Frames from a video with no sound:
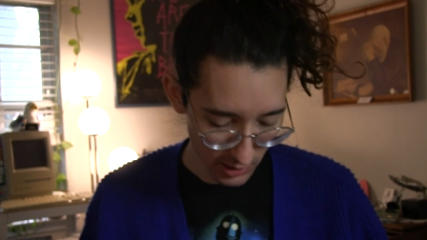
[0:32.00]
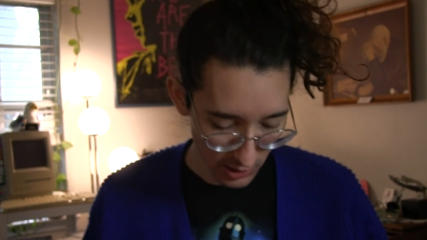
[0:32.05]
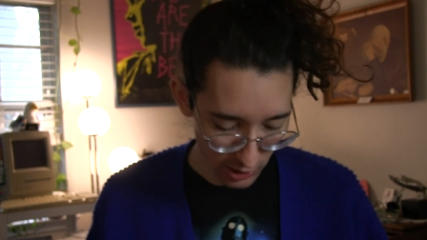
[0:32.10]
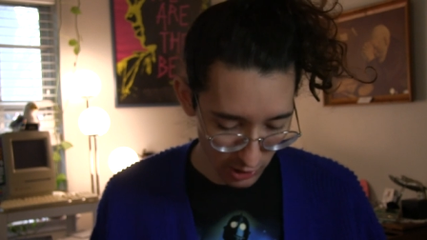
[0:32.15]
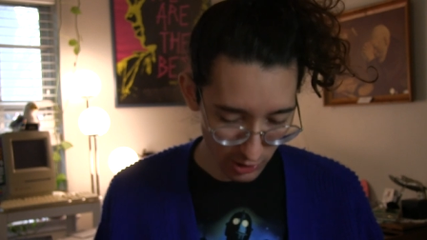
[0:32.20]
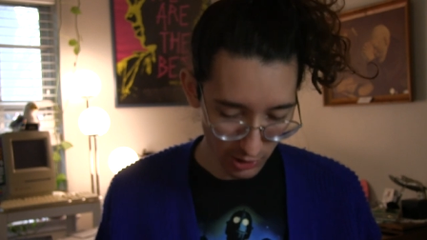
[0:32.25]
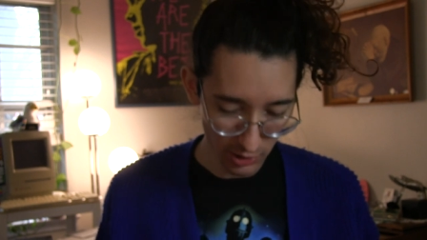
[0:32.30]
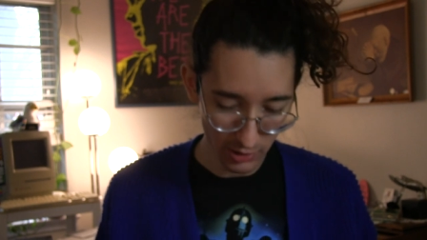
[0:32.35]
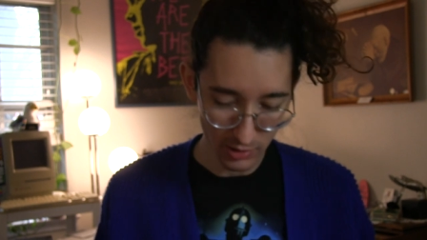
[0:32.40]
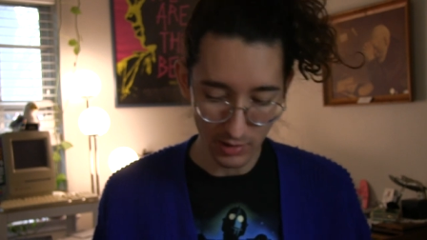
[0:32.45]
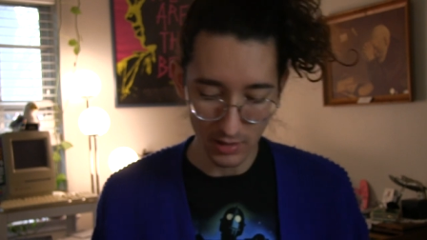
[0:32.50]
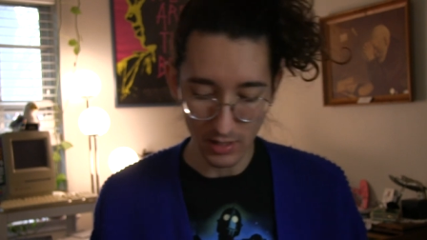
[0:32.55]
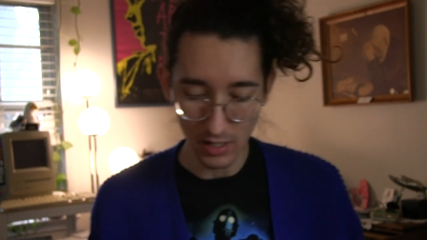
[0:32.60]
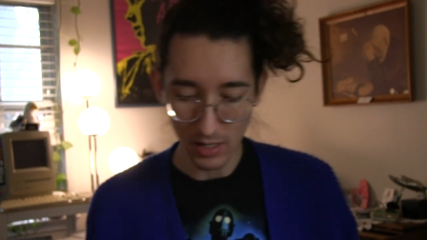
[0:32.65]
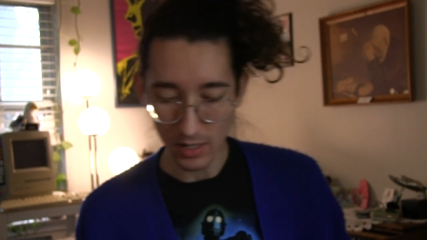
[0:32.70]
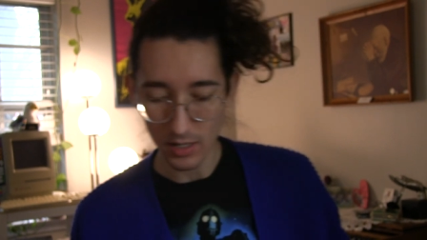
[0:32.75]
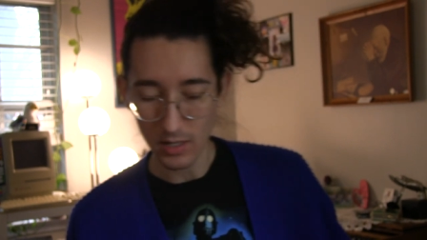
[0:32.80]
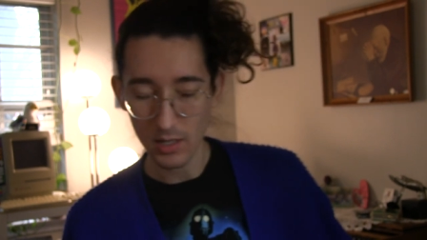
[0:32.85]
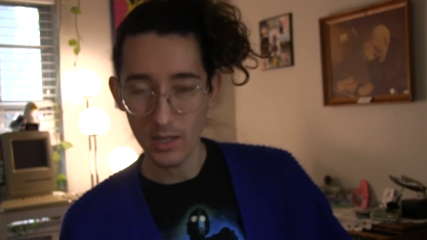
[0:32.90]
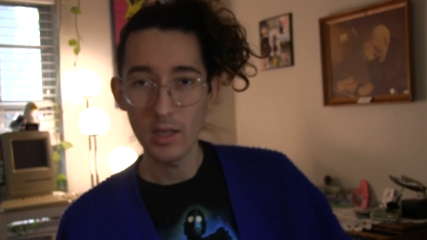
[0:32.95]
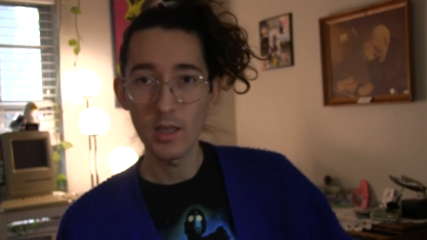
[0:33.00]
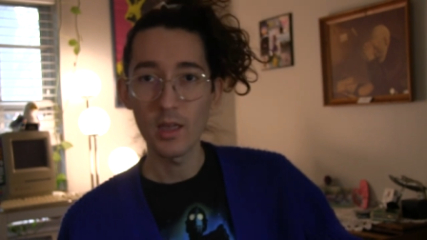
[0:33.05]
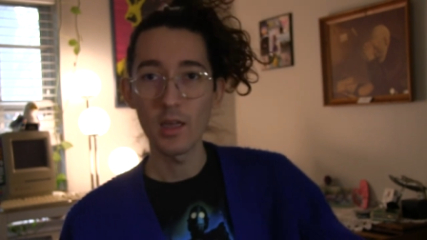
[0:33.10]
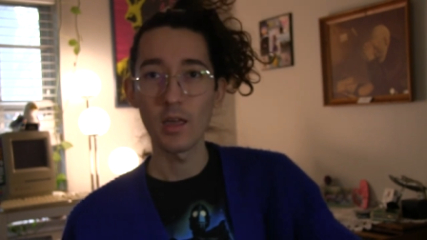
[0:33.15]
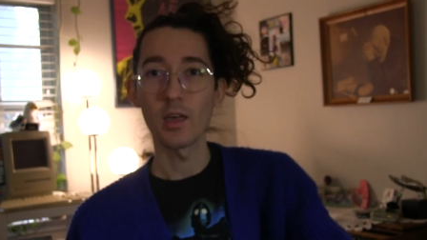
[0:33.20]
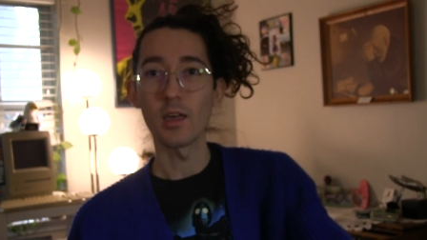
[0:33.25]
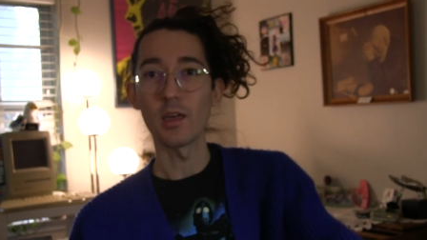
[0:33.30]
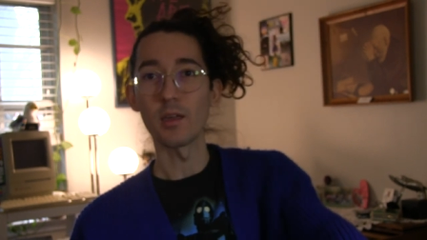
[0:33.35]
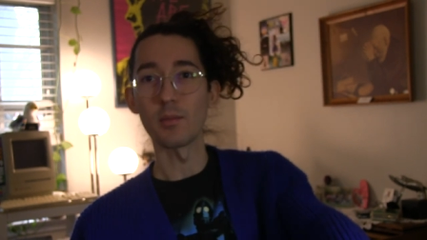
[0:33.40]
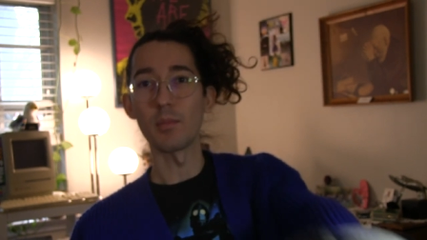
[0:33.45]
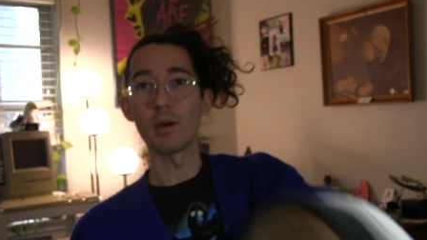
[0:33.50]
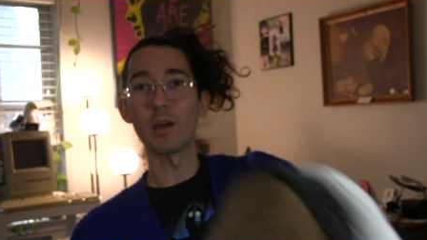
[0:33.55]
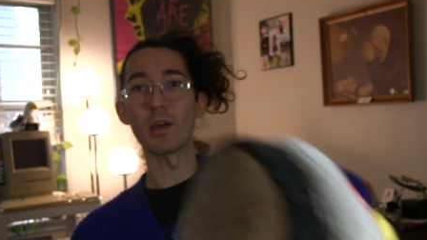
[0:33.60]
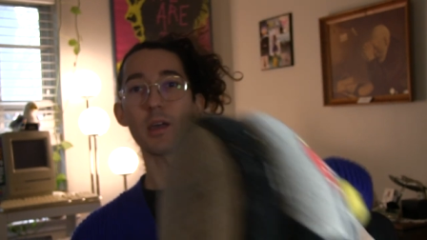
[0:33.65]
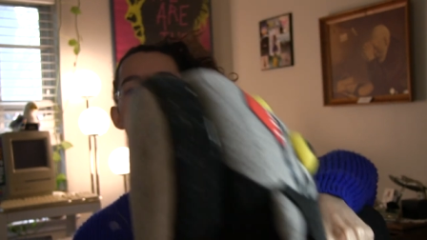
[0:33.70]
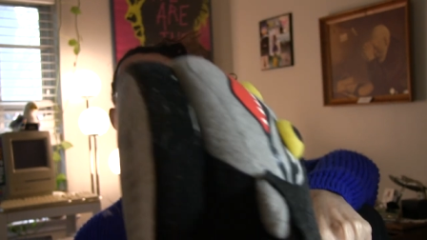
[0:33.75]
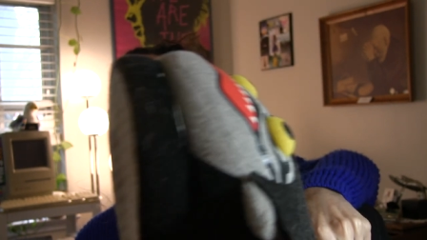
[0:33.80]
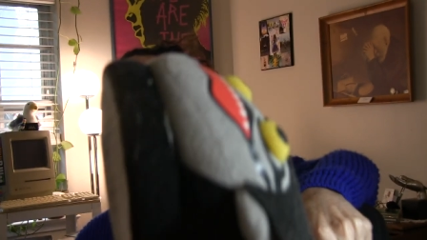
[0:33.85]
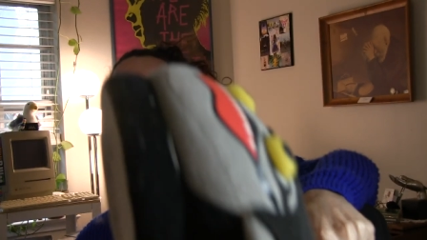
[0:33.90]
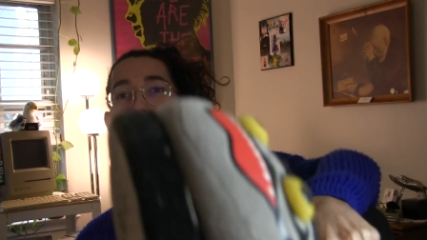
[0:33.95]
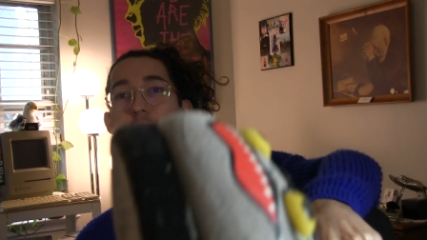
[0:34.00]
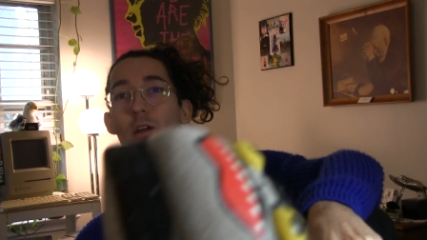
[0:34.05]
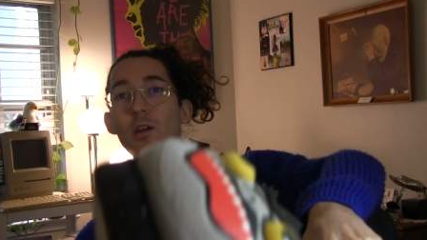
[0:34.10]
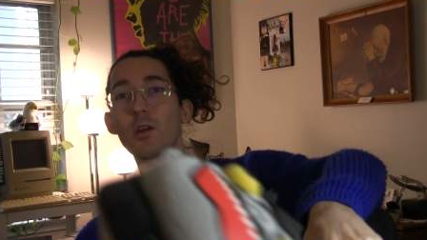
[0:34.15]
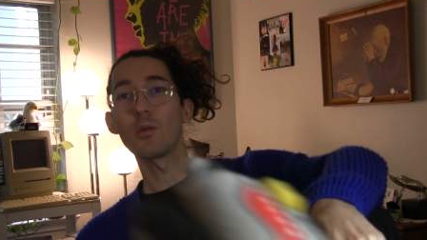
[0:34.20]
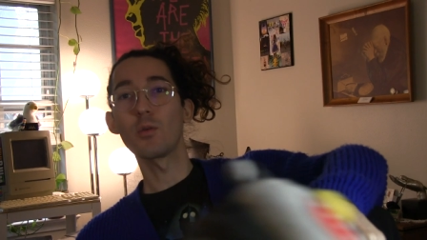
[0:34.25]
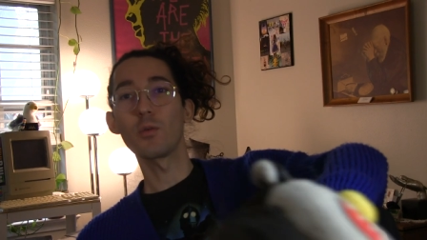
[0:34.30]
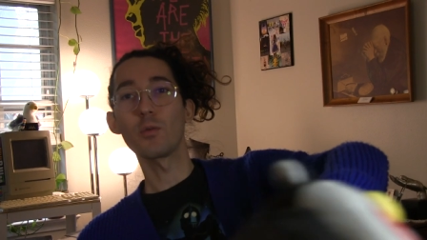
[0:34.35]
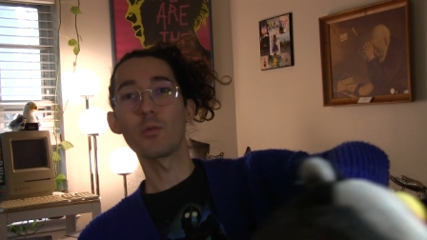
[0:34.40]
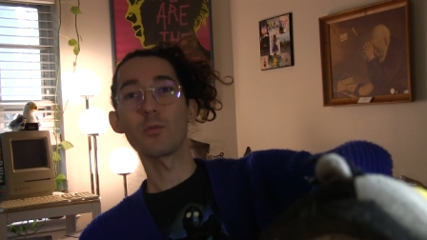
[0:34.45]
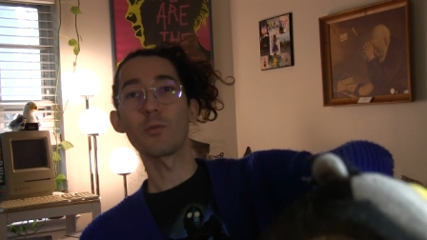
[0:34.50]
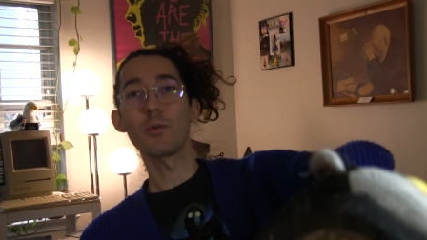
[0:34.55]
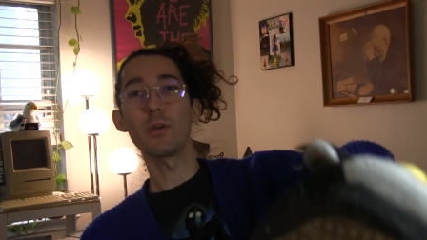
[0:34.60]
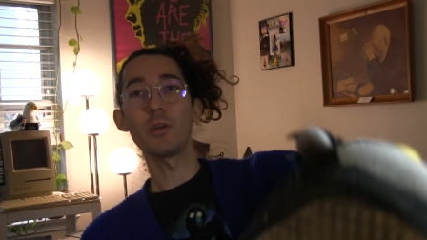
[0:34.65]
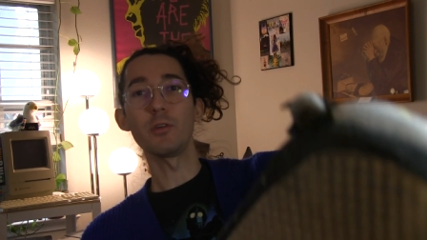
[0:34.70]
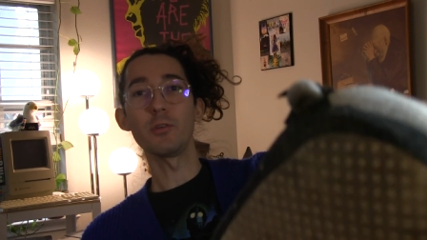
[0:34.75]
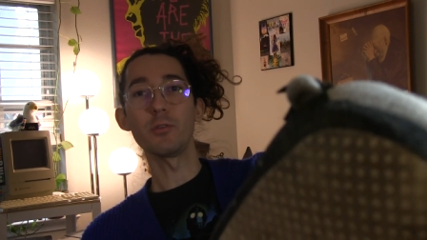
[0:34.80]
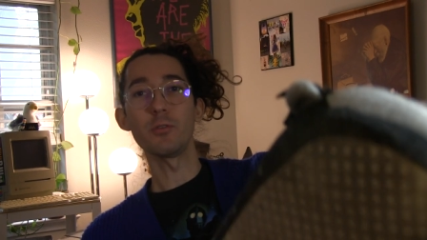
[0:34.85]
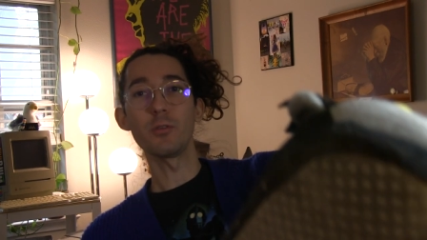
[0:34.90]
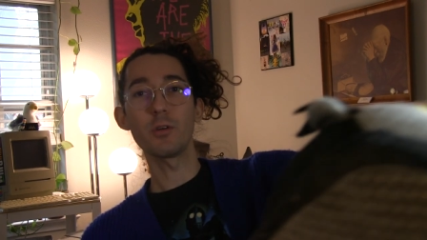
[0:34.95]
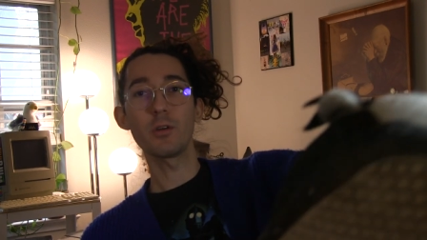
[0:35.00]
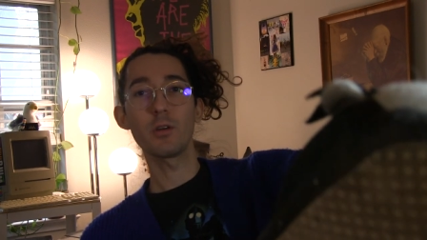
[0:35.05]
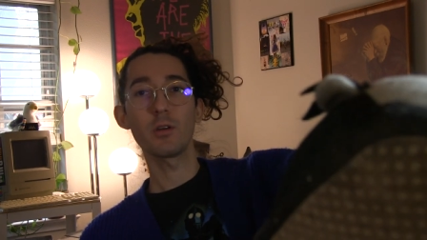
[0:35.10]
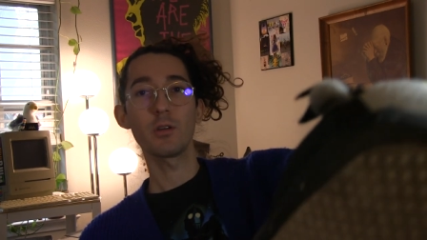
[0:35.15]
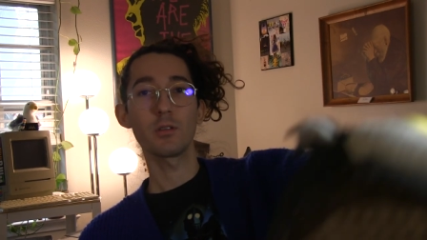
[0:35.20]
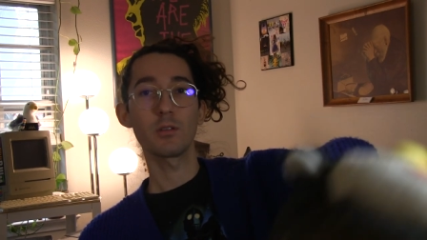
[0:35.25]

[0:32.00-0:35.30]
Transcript: t-shirt today and my Ryuk,